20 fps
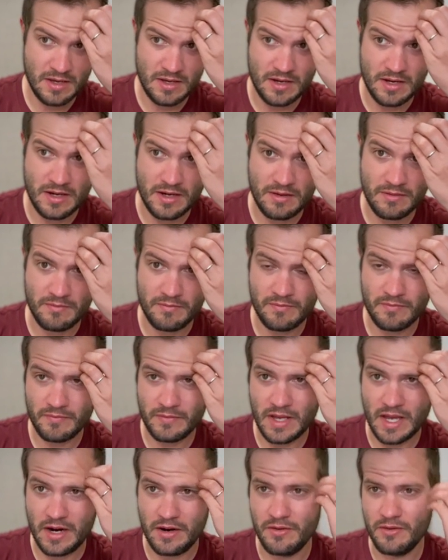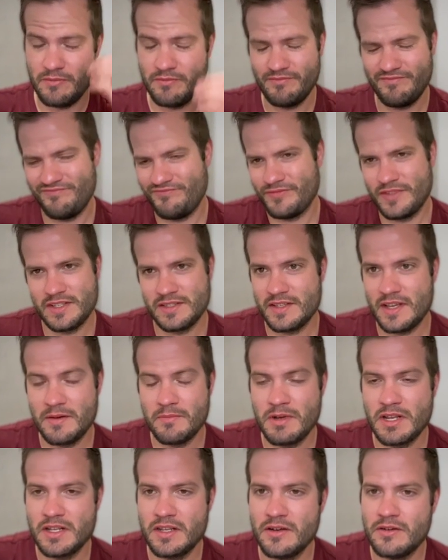Um, I don't know. It's not a
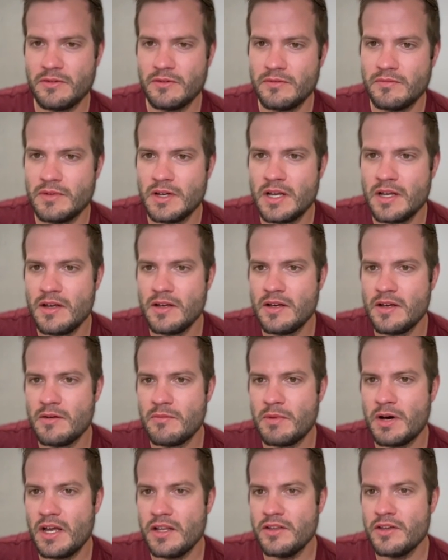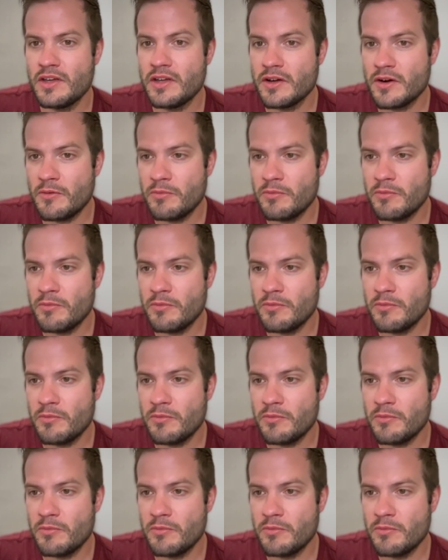big deal. But you can go